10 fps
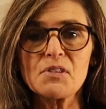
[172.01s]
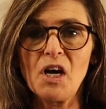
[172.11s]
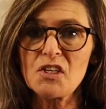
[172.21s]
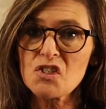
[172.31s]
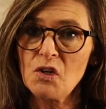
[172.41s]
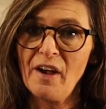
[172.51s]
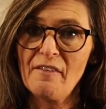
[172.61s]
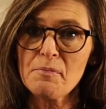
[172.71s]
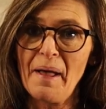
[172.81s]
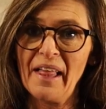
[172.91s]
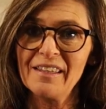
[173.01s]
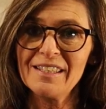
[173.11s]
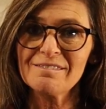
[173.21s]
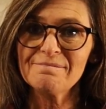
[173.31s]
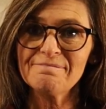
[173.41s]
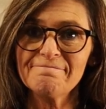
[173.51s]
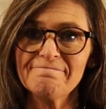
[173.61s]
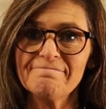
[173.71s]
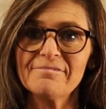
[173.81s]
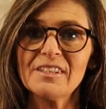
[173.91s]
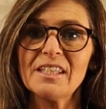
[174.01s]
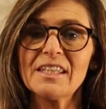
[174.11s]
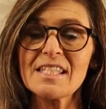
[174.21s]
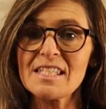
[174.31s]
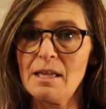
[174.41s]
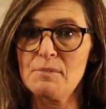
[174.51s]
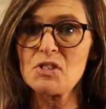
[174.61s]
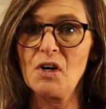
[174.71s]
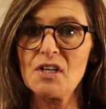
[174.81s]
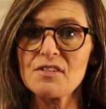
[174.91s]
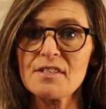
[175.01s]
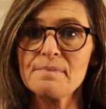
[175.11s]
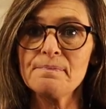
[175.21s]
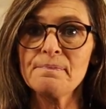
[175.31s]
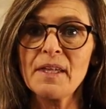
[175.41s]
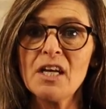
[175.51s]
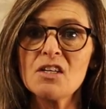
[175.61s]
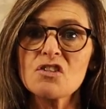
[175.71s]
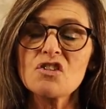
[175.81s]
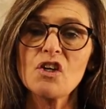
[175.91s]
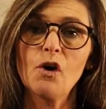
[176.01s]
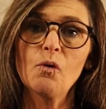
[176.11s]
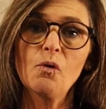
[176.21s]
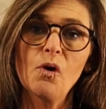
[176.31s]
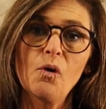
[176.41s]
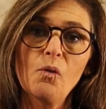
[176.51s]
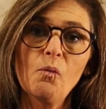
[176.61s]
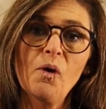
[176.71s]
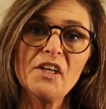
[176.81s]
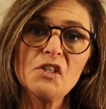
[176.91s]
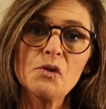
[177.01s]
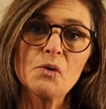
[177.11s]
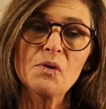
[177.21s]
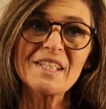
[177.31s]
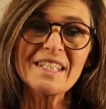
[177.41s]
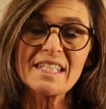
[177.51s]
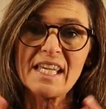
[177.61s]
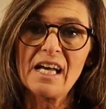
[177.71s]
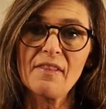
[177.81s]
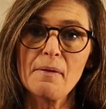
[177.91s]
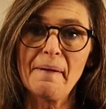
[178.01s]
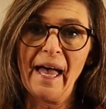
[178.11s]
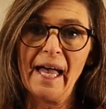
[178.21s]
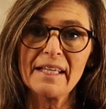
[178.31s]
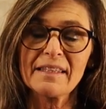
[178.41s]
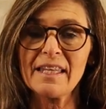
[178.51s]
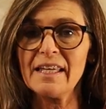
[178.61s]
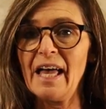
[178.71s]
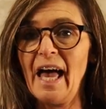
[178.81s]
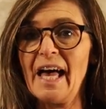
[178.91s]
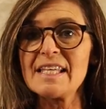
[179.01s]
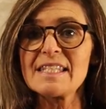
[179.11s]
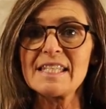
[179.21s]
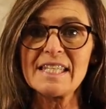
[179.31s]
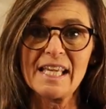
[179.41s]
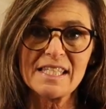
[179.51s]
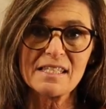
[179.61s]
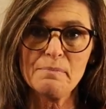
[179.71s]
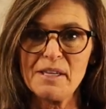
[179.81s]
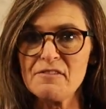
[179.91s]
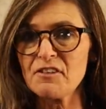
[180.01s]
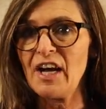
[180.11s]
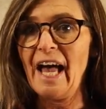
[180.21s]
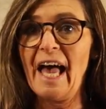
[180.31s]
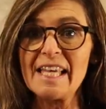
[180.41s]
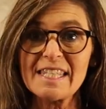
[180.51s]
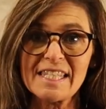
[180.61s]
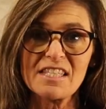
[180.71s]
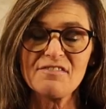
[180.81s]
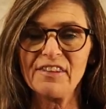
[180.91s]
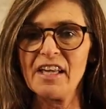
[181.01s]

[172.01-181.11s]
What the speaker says: Dogs don't have a palate the same as ours. So what you see on the bag, that it has the taste of beef or it has this